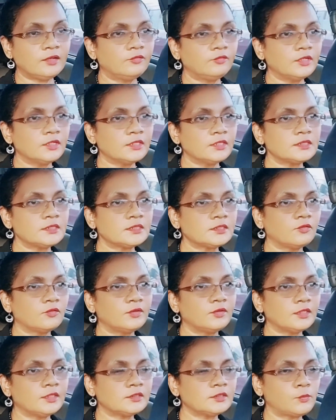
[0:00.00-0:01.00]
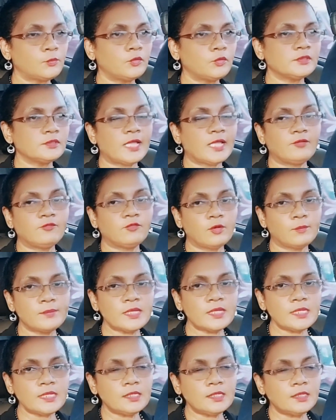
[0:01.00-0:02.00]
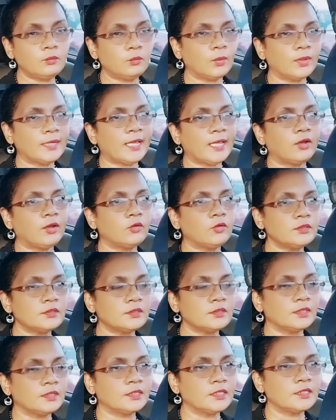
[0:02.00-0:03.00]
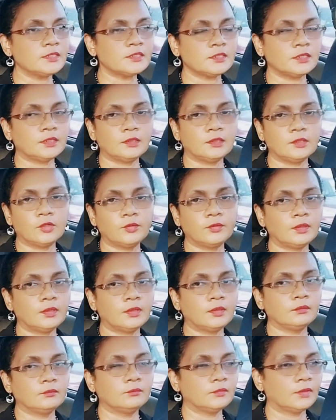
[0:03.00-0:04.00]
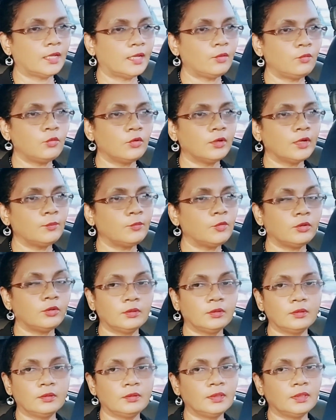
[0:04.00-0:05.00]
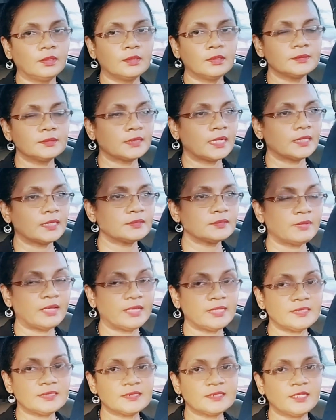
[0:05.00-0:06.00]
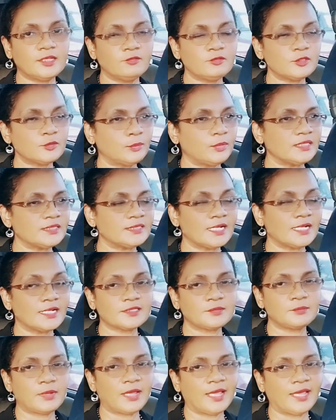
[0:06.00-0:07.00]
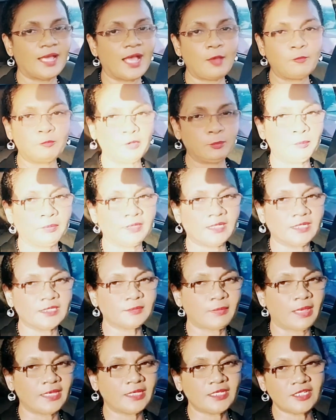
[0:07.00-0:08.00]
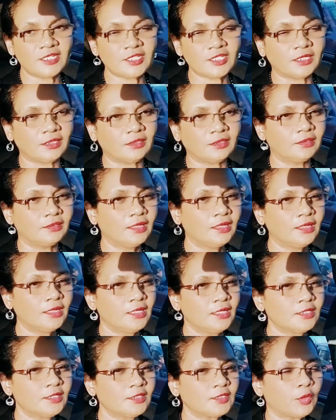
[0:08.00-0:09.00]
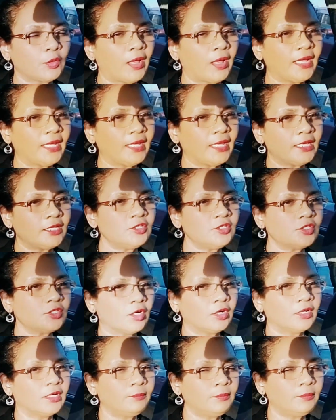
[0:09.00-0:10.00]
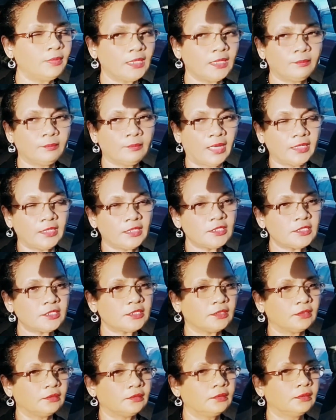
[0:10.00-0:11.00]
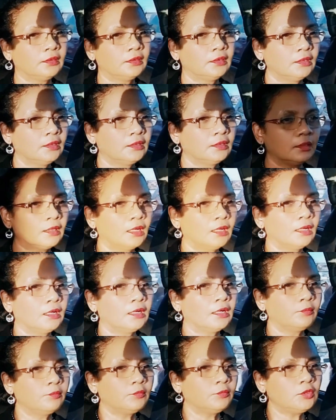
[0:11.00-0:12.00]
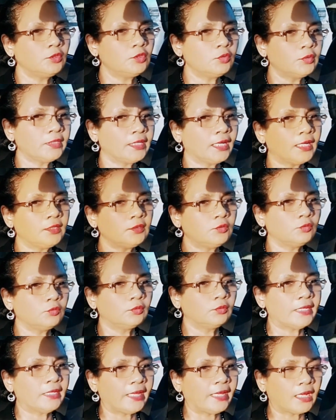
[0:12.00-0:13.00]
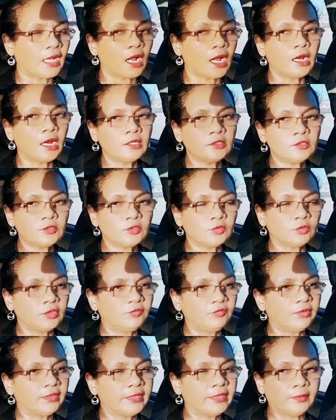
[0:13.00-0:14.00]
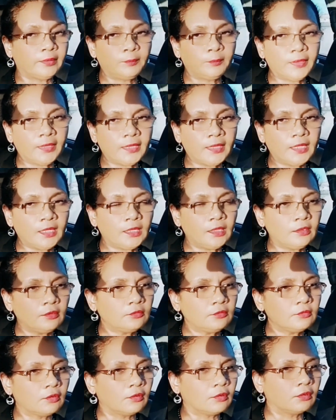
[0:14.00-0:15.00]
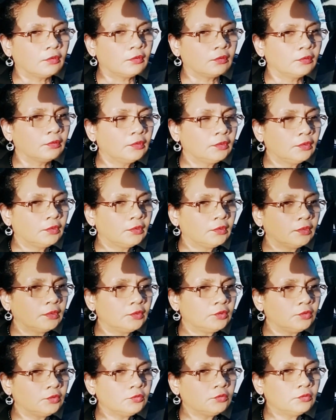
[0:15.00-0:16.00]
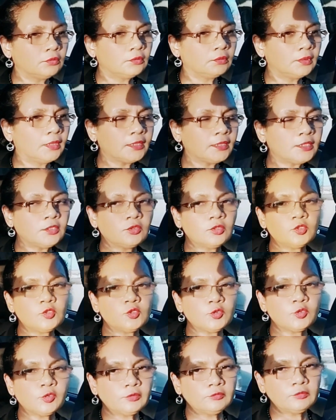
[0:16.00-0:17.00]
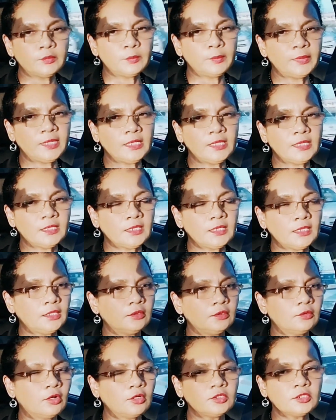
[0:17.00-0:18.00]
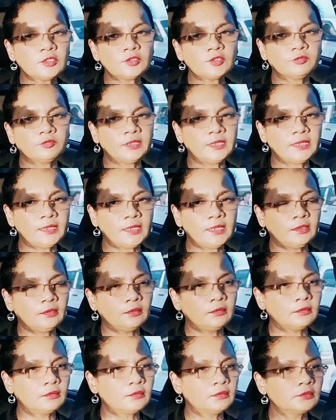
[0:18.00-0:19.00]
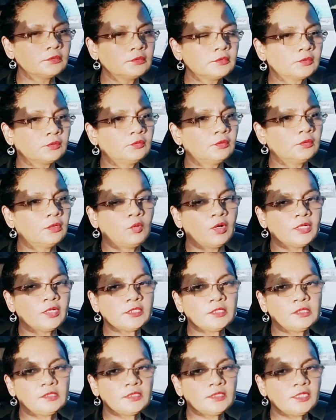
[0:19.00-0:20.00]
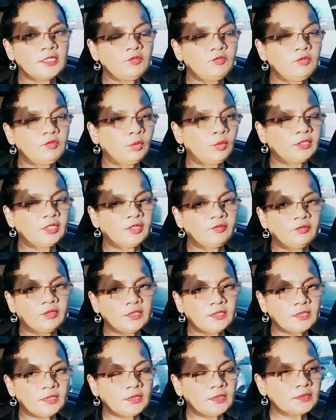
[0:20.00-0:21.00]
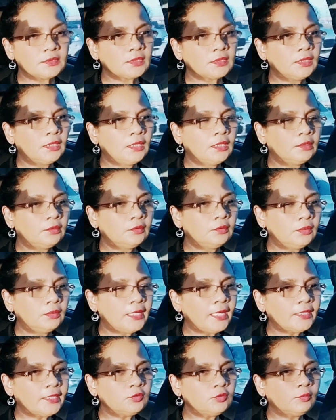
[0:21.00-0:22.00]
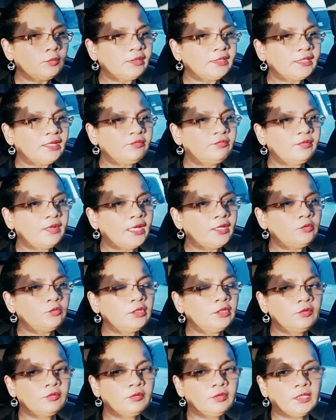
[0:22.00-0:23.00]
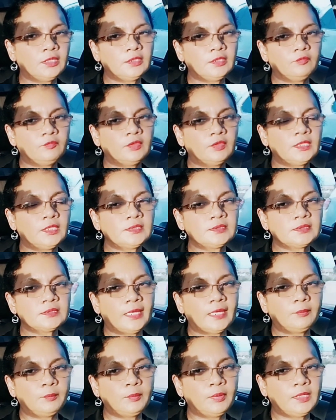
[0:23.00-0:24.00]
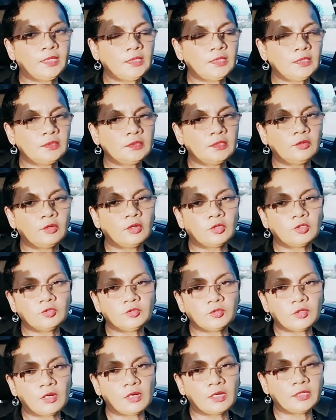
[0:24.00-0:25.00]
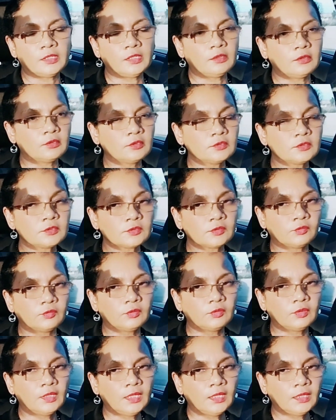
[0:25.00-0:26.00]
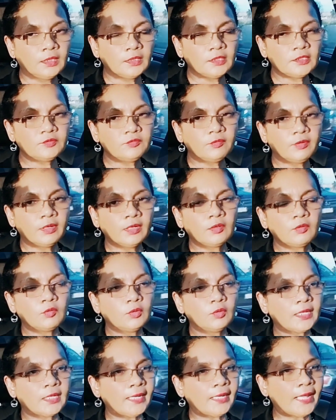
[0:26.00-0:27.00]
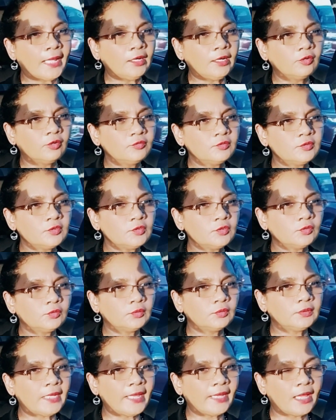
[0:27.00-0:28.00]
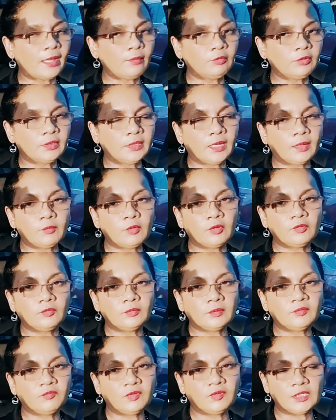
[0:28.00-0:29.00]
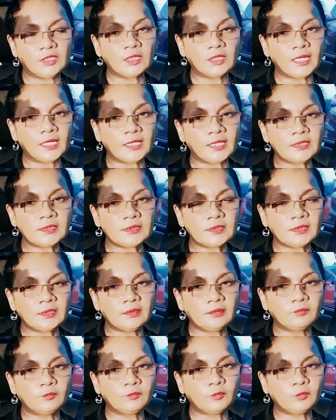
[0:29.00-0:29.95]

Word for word: If there's stuff that's supposed, like for me, when I go into the kitchen, nothing, I worry about nothing, because that's my safe space, that's my happy place, my kitchen. So I enjoy being in my kitchen. Um, you can do like art too, if you can paint, or get into jewelry making, or just reading or so, or watching T V, whatever it is you like to do. But I find doing creative things like painting or drawing or so, it's very good. I, I love to do, like I'm learning about video editing.